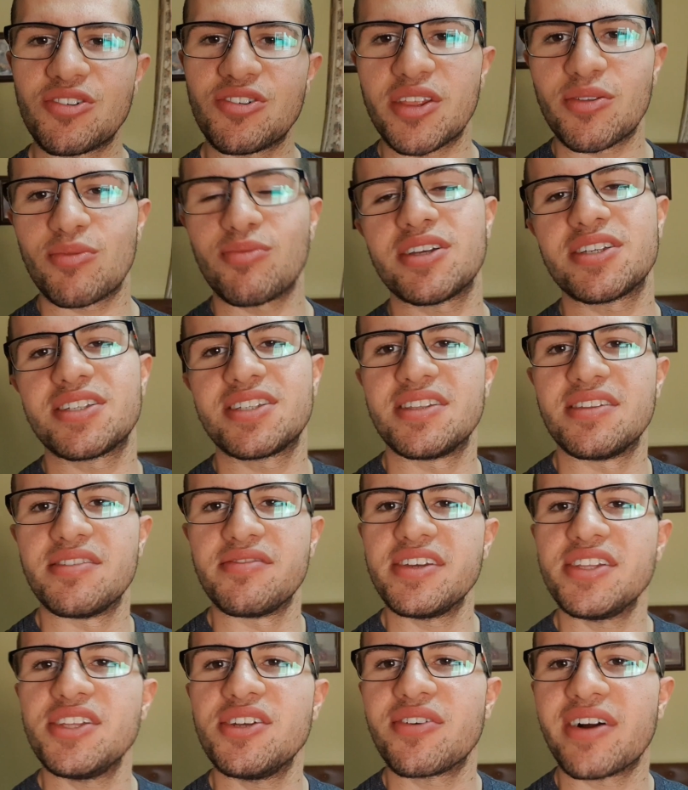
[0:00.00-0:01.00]
that was the
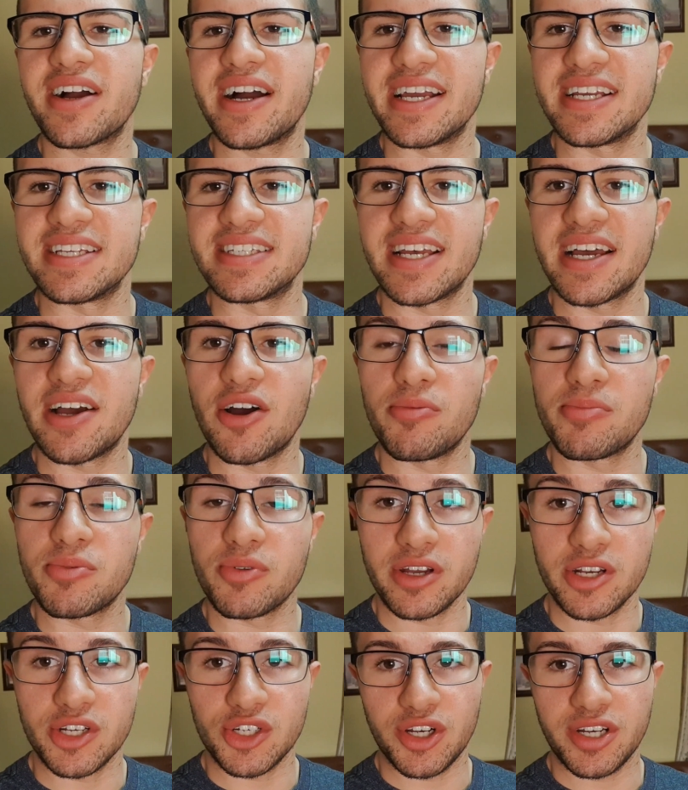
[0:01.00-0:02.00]
video, guys. I hope you
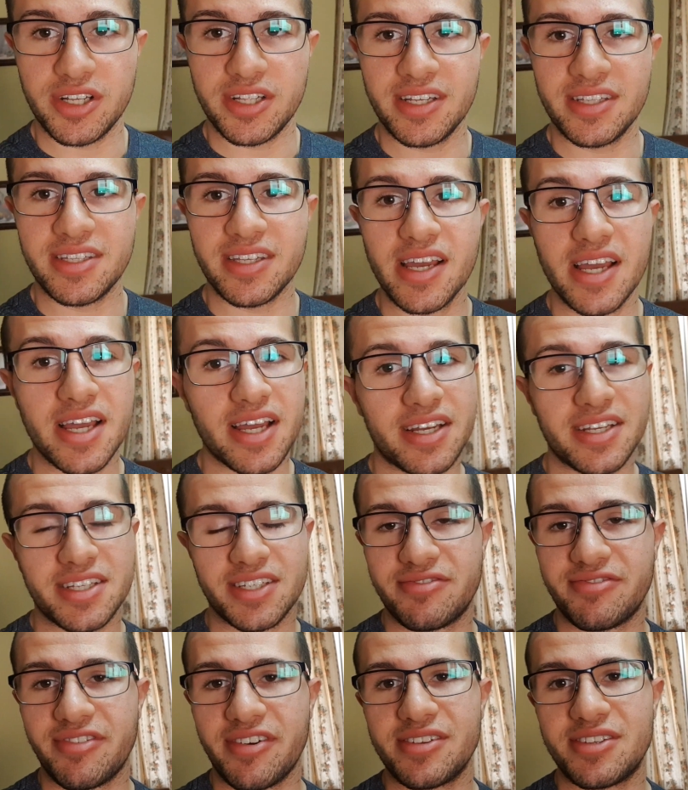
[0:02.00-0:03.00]
enjoyed it. It's
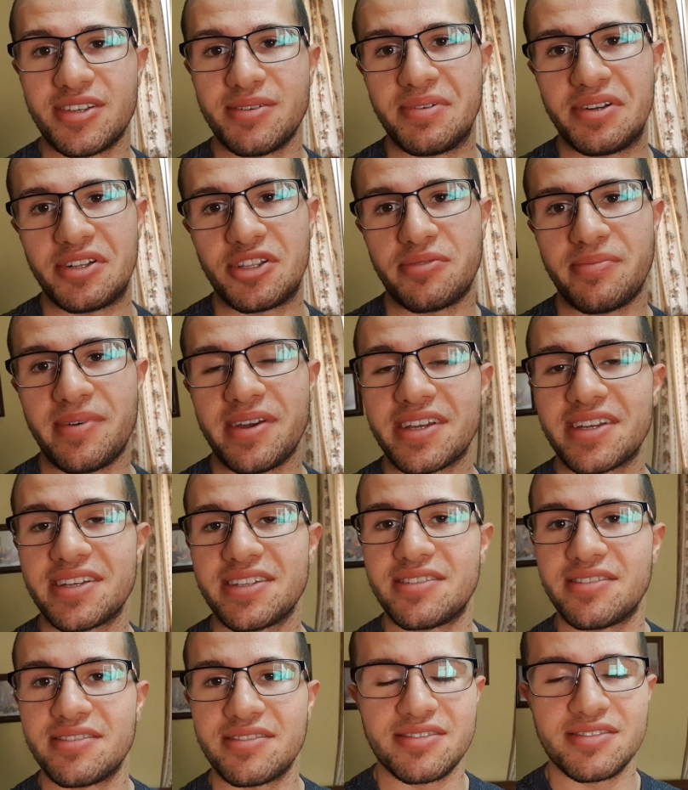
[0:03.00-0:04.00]
very simple to make it.
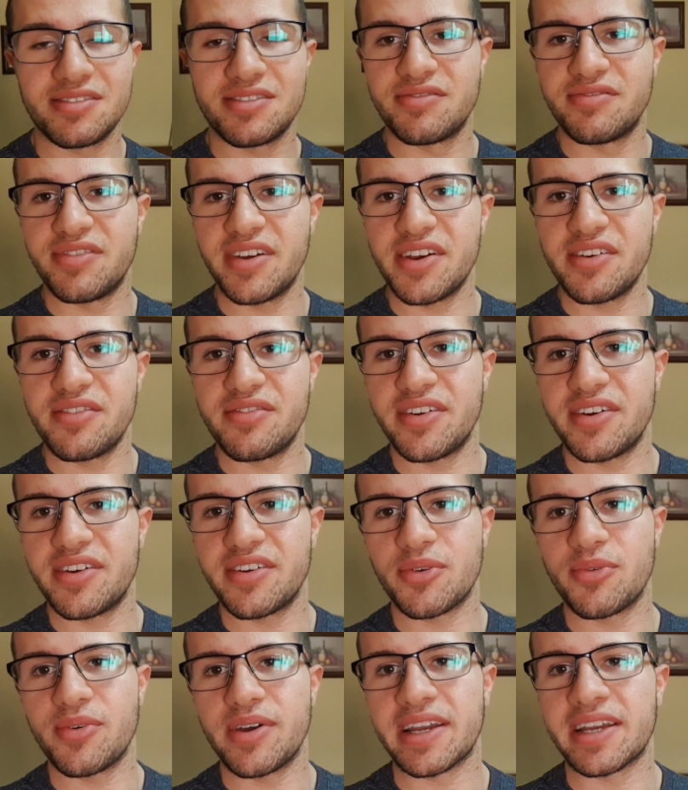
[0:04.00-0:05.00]
It's very
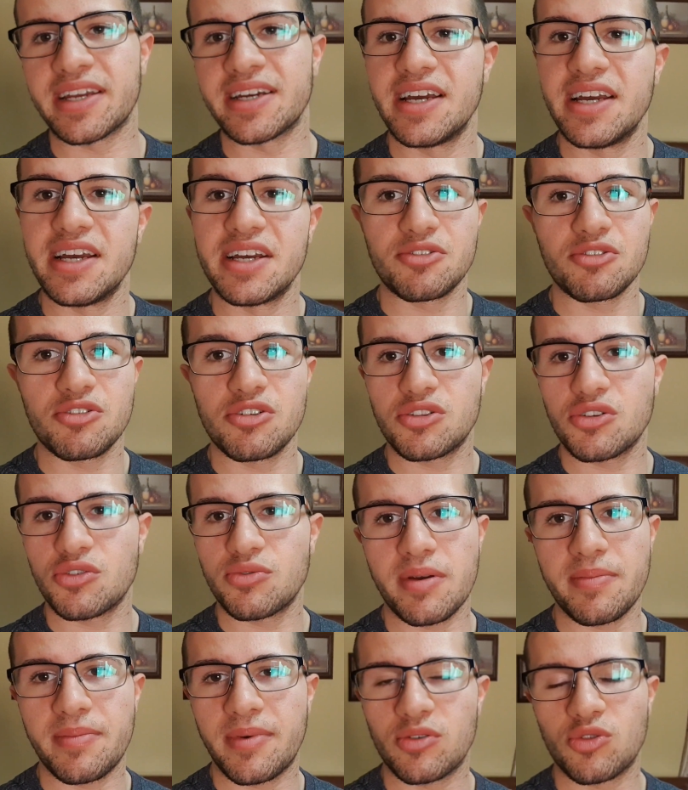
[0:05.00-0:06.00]
quick. It only took
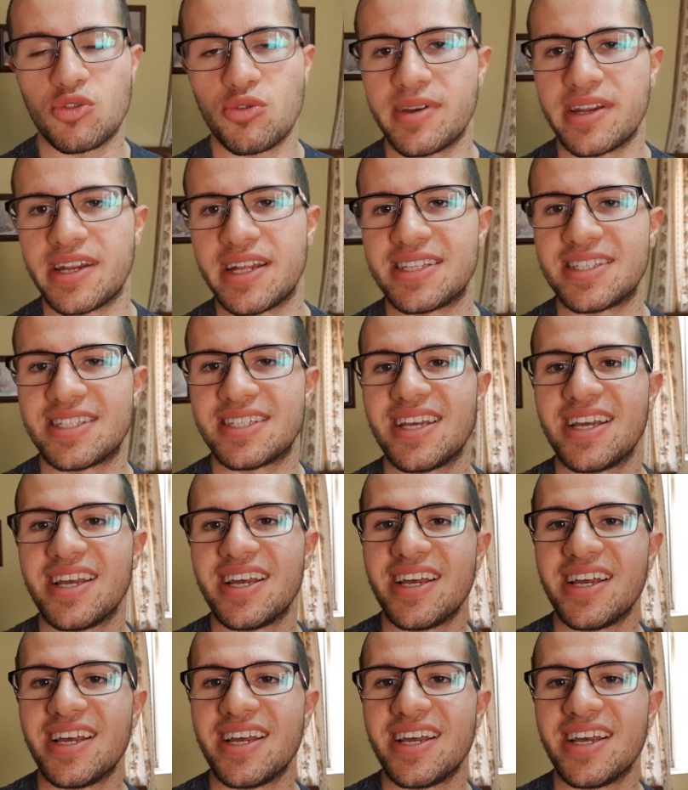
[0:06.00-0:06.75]
me about 2 minutes.